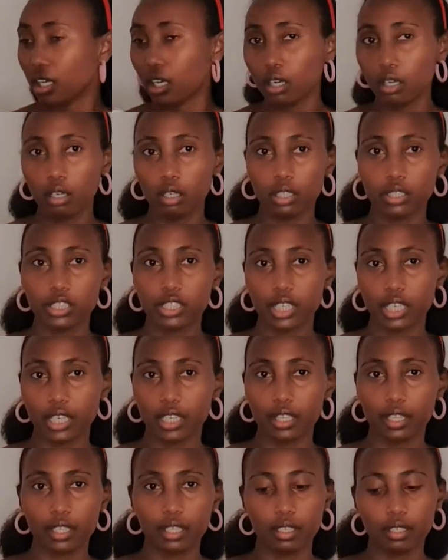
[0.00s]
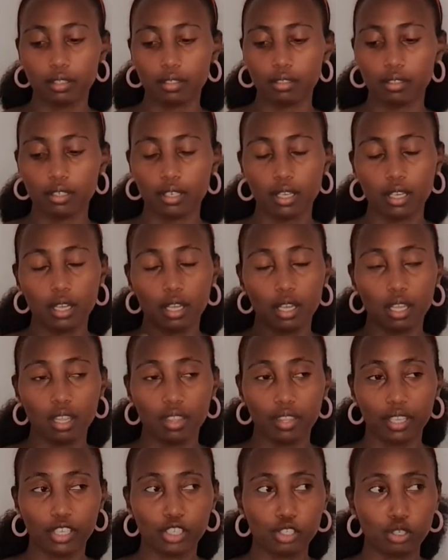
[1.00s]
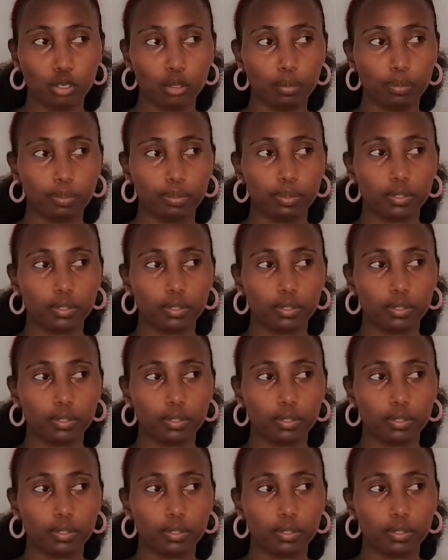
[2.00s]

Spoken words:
go check the shop.